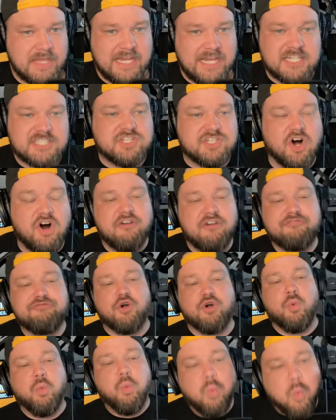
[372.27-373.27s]
And it's all
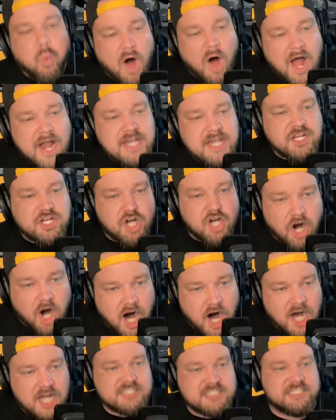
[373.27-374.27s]
for one
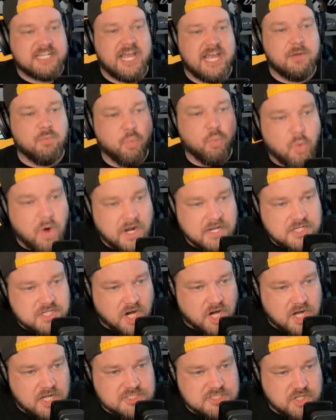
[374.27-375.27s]
cause and one
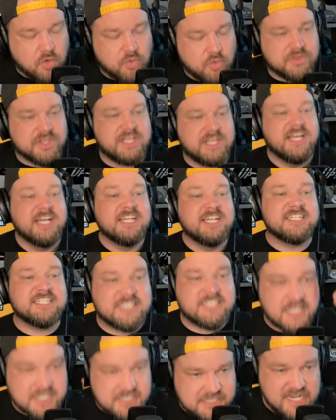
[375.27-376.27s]
cause only,
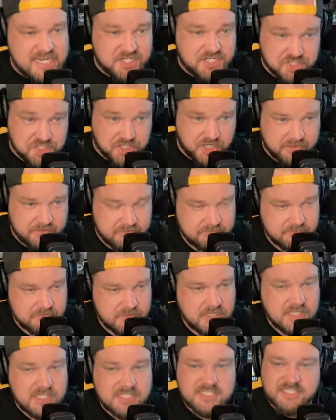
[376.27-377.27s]
sedition.
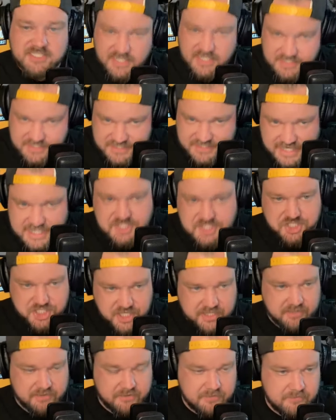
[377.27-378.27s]

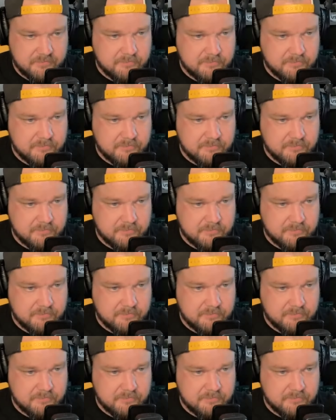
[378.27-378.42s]
Sedition.